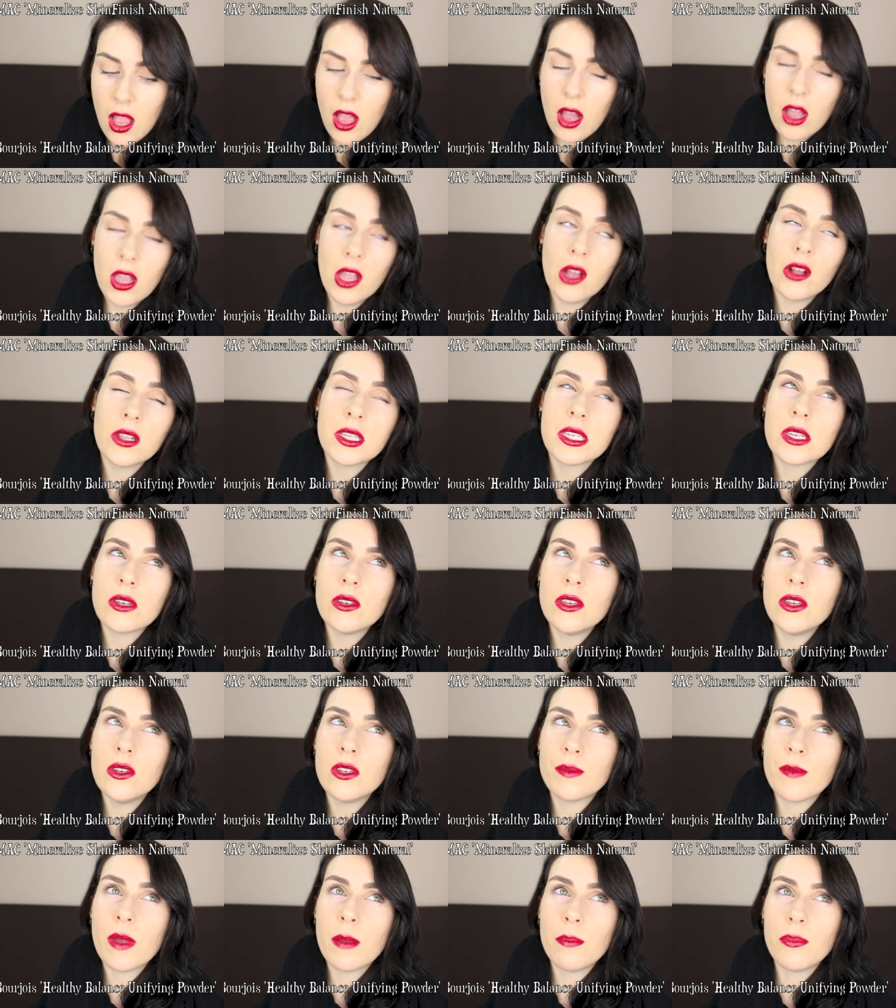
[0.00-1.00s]
I also
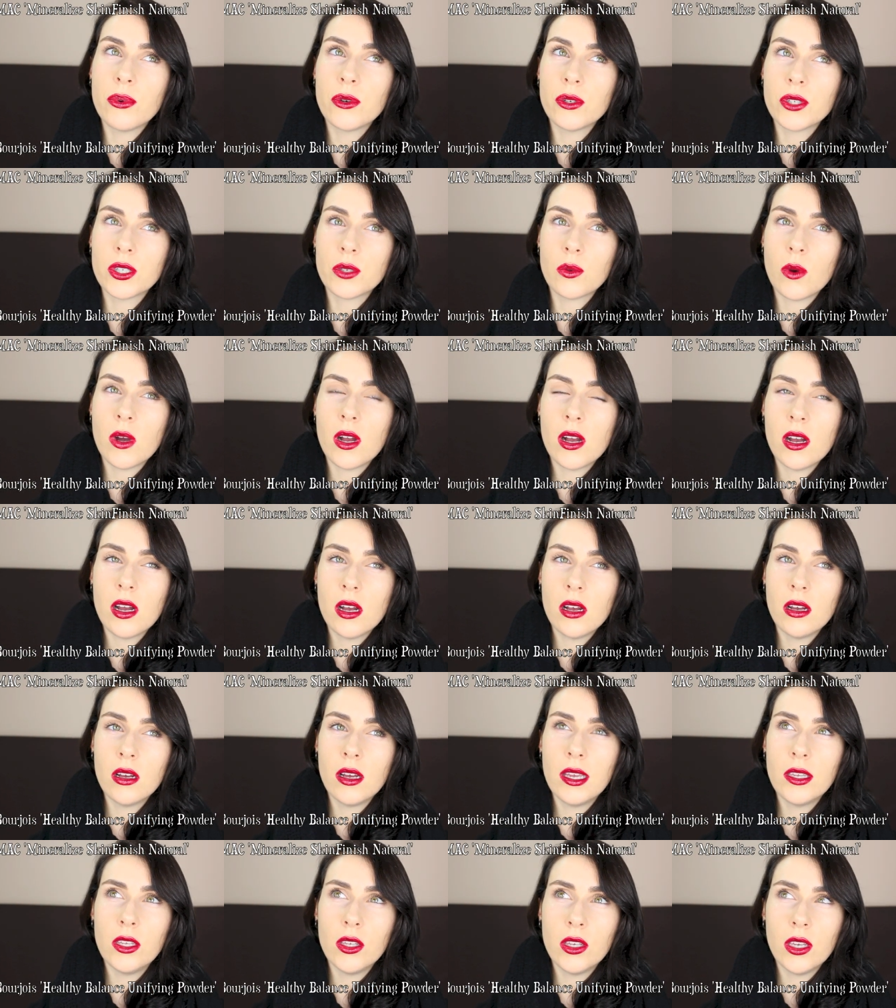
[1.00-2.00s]
use my
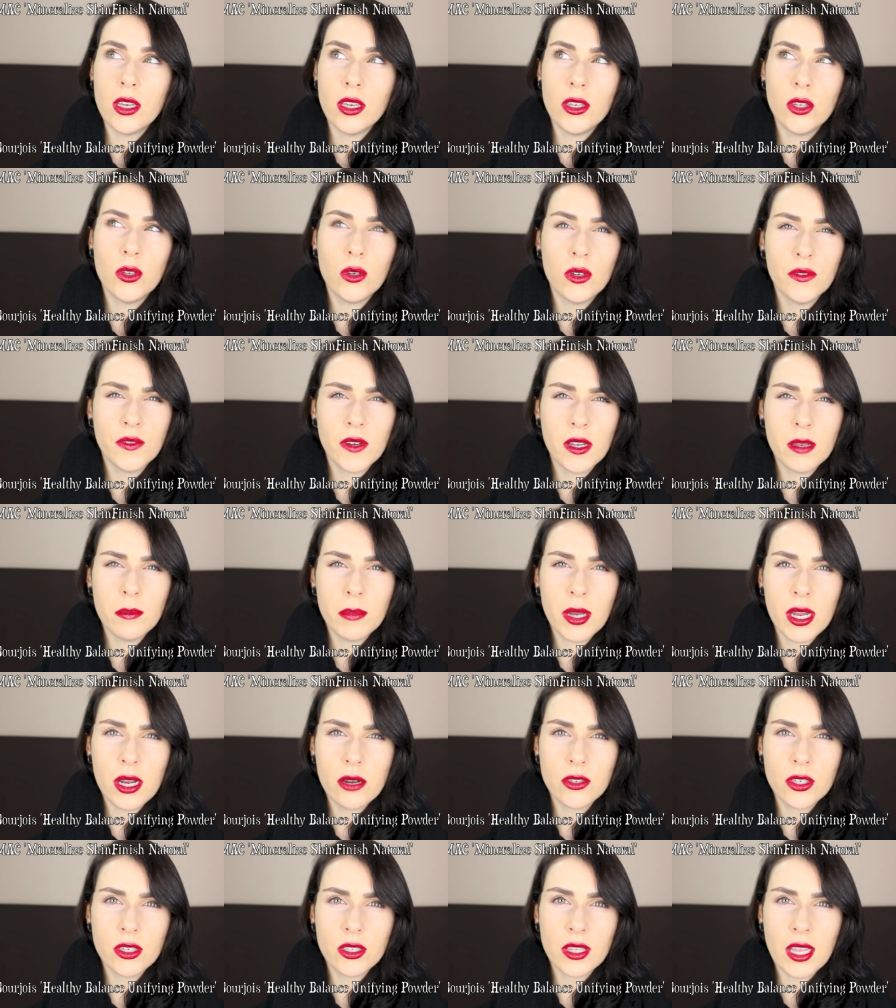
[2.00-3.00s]
Bourjois Unifying
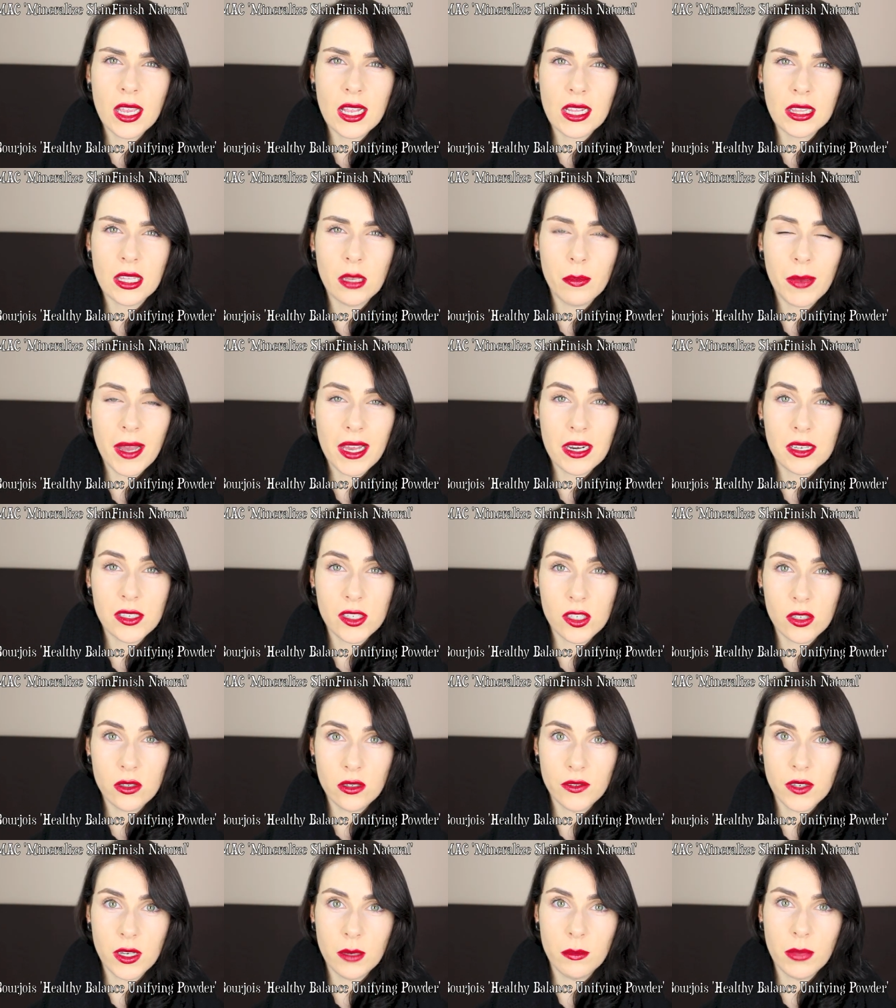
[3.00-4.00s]
Powder, the Healthy Balance
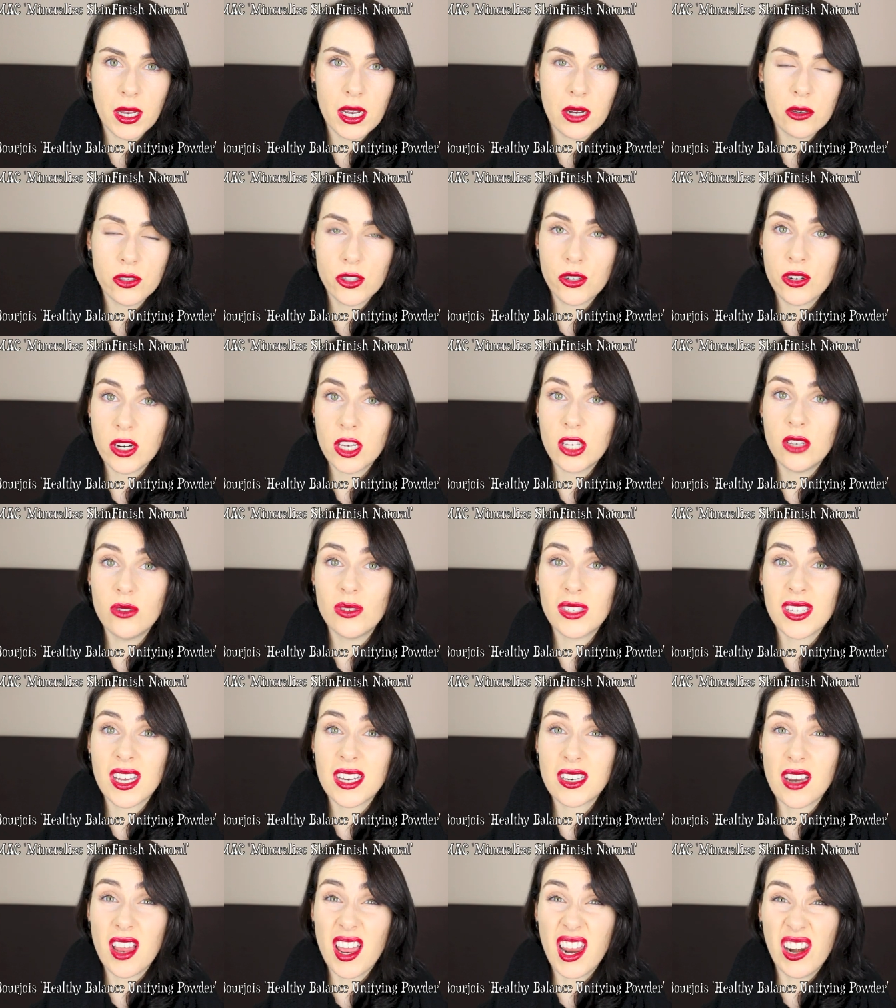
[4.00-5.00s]
Unifying Powder. I use
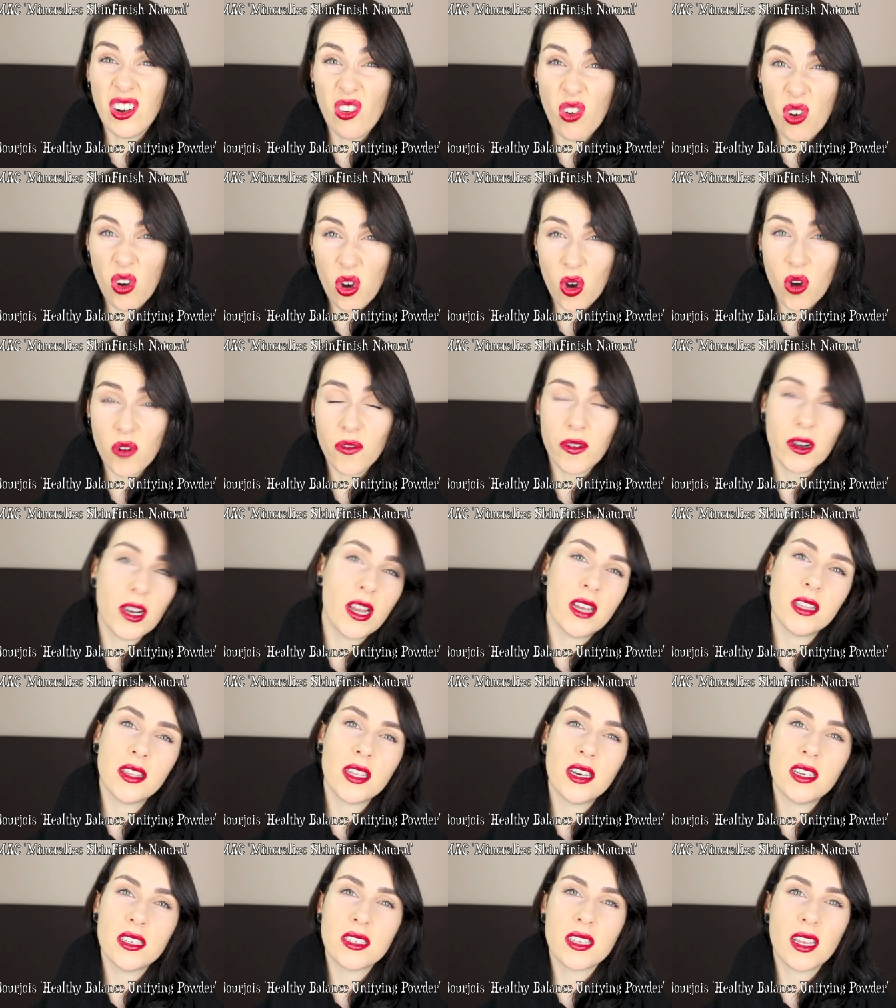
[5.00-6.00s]
that an awful
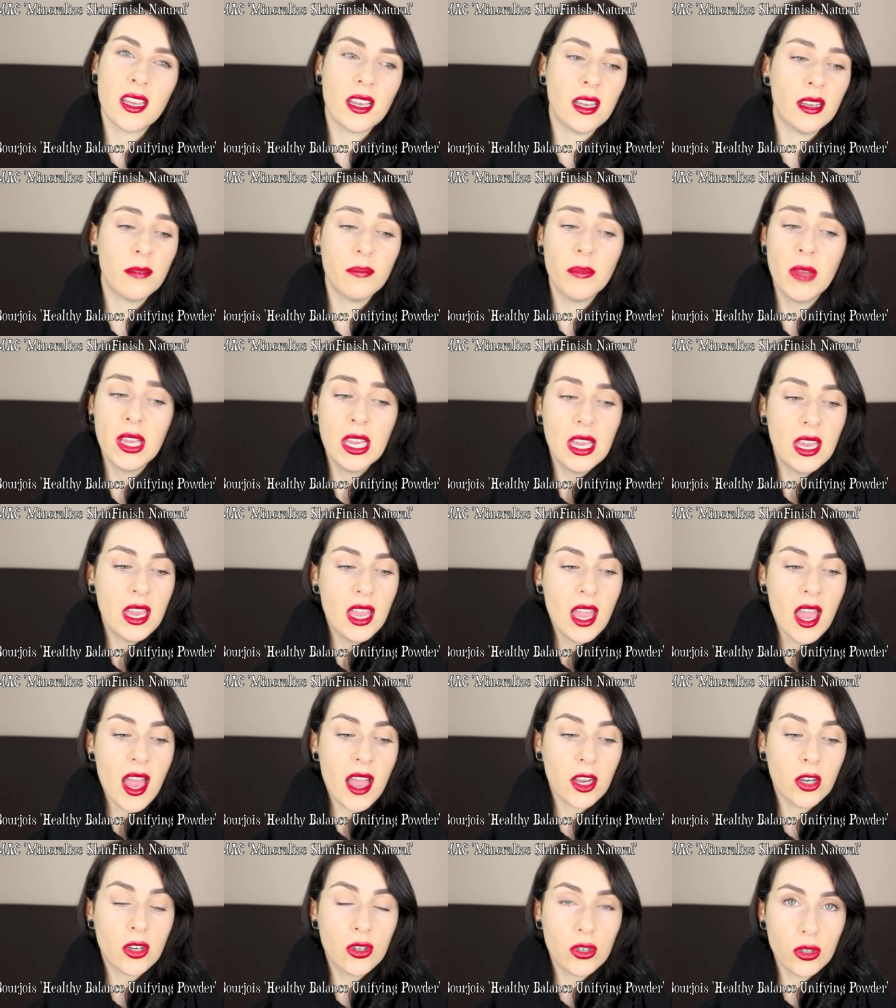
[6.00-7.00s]
lot. That is a
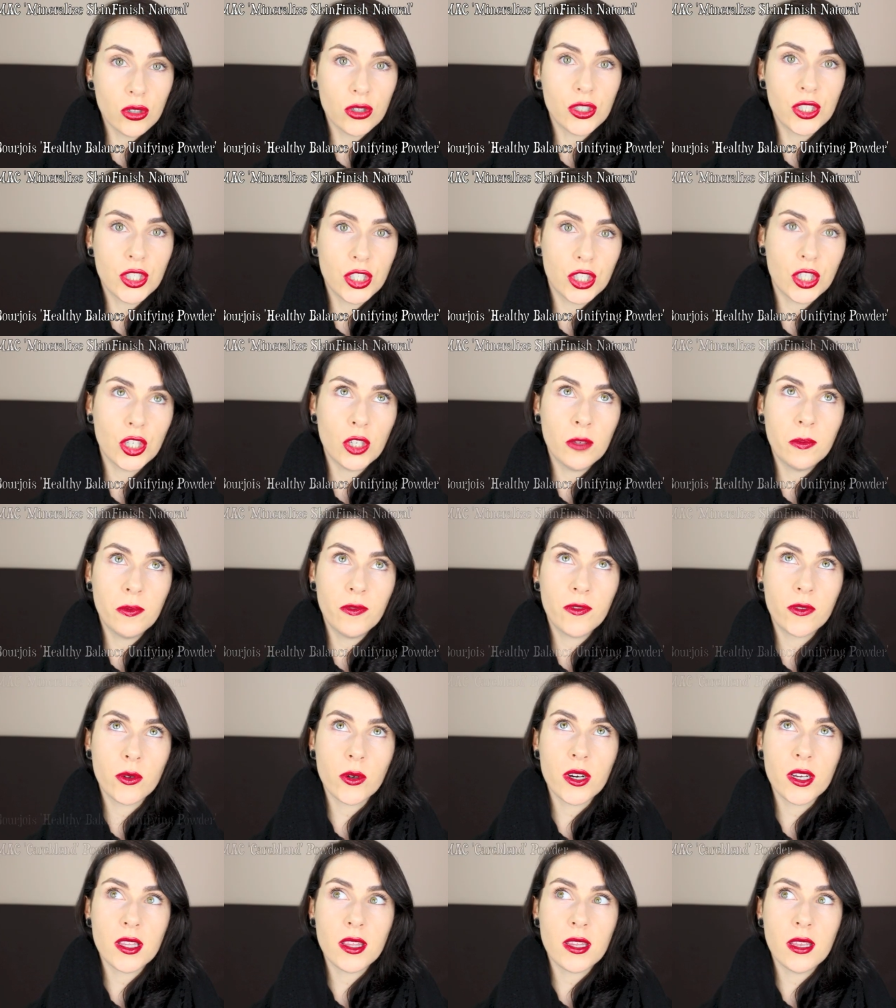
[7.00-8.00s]
good dupe
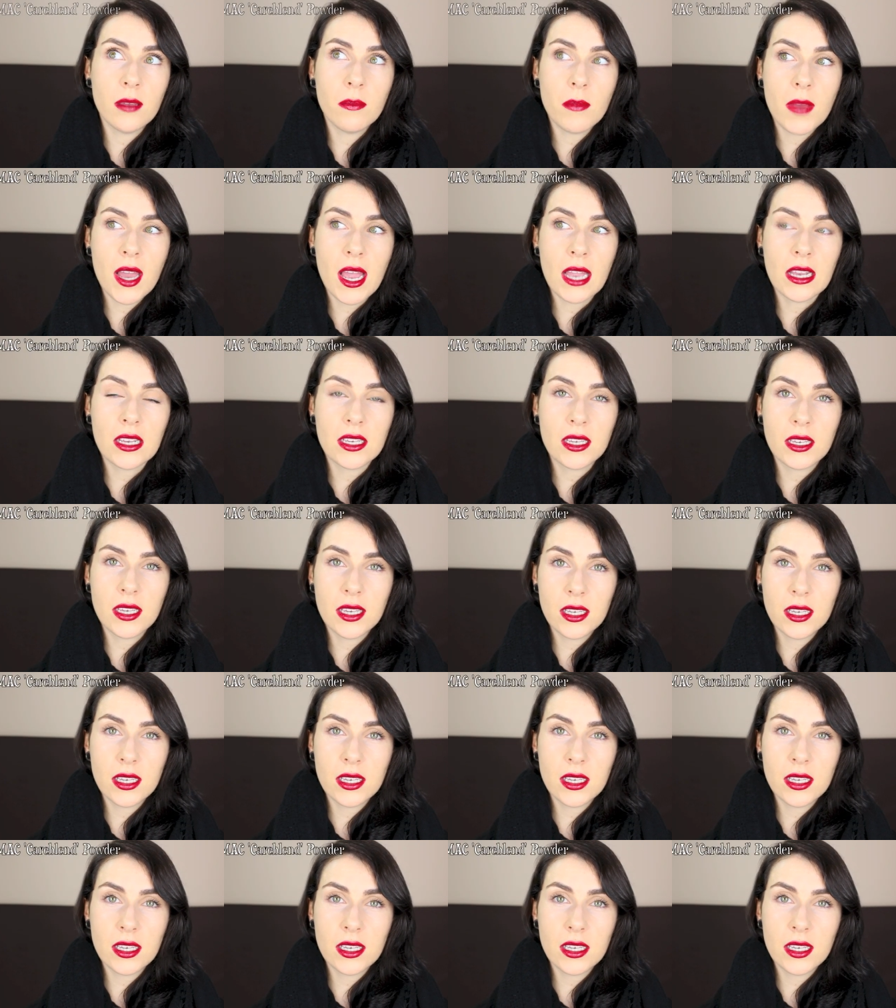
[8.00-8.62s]
for the MAC